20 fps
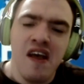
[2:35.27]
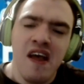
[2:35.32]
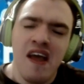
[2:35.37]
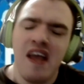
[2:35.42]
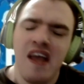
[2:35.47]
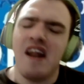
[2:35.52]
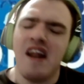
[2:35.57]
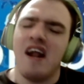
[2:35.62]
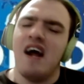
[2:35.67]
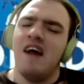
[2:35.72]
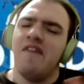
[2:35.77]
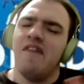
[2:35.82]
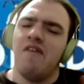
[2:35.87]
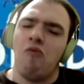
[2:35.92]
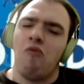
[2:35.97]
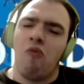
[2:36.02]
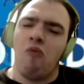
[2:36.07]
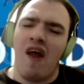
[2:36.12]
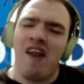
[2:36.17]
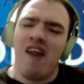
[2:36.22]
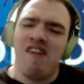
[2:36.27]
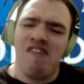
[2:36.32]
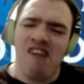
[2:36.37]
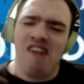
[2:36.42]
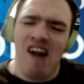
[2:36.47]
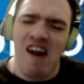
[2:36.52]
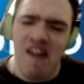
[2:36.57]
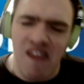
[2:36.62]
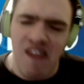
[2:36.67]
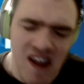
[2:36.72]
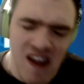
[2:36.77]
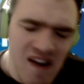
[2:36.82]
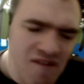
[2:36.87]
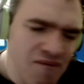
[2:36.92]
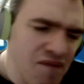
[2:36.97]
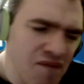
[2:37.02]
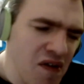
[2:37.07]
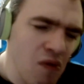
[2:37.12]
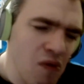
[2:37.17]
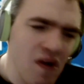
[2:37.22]
hit on the right side of the
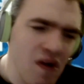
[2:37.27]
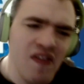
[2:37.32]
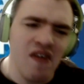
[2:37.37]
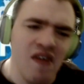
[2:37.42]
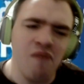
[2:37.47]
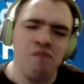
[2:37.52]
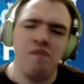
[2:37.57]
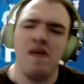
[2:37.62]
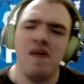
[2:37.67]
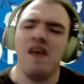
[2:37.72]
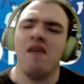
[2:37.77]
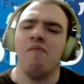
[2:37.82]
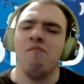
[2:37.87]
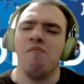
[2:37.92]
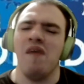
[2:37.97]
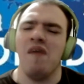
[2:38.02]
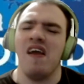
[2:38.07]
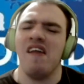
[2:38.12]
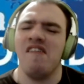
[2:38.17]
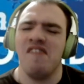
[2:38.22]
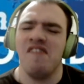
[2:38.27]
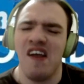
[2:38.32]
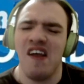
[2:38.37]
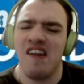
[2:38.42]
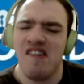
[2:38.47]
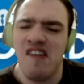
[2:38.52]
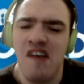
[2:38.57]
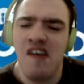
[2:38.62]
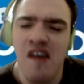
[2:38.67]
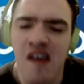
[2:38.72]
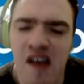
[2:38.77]
infield and then being base hits